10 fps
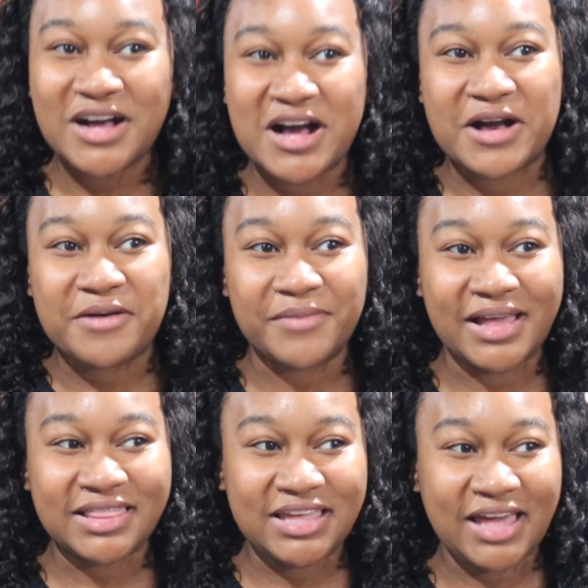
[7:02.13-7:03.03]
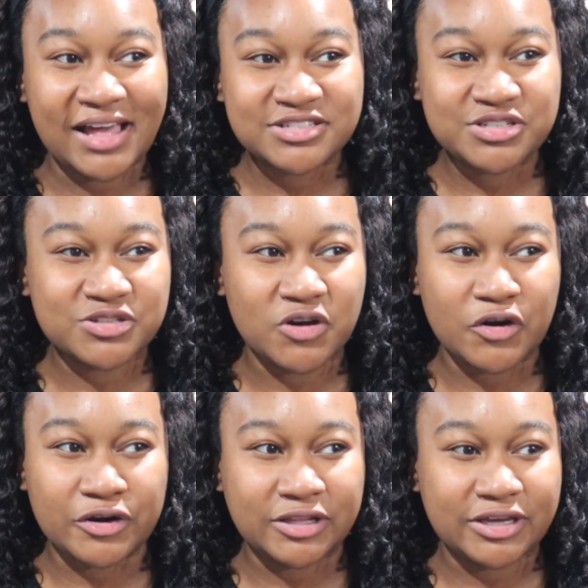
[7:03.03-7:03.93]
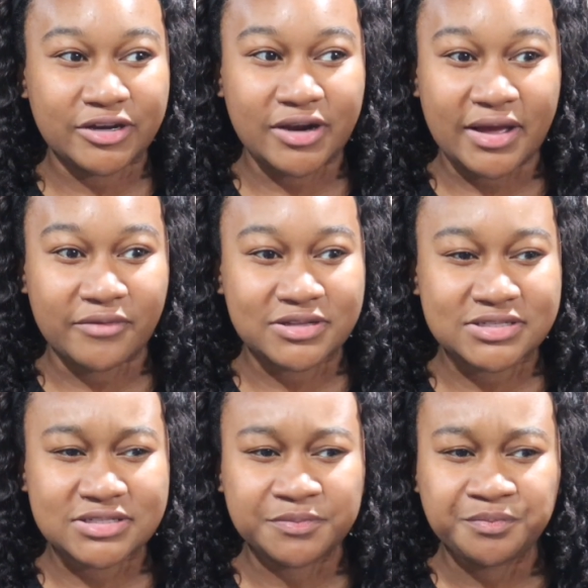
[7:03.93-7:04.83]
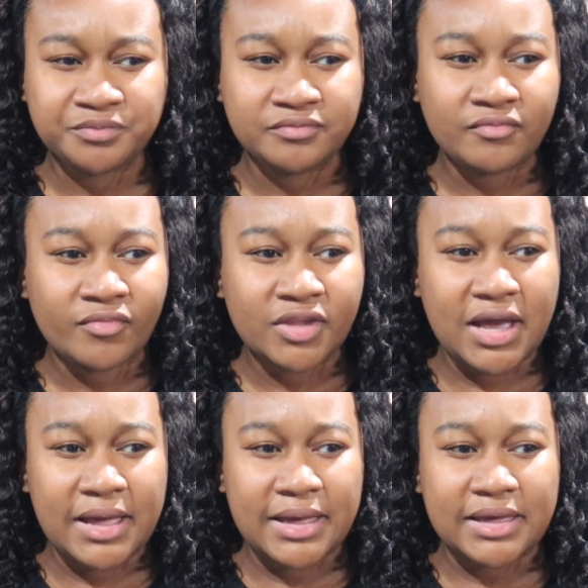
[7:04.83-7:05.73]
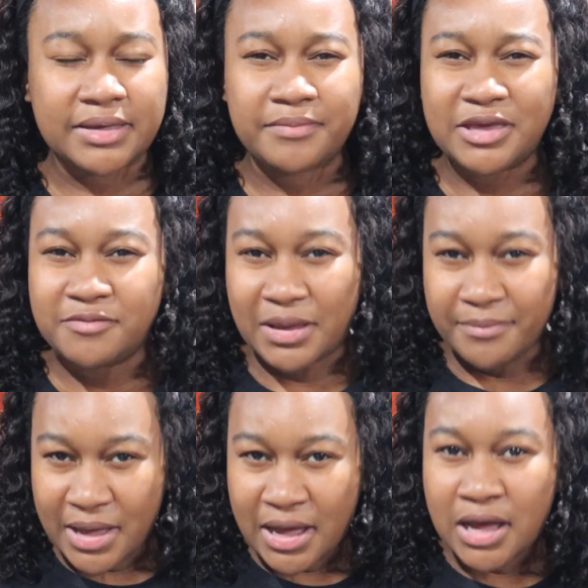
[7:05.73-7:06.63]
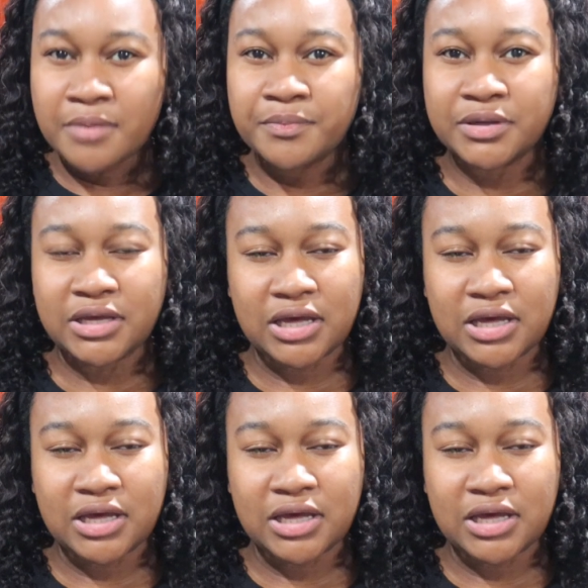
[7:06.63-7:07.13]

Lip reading: I think as you saw earlier, I made my map,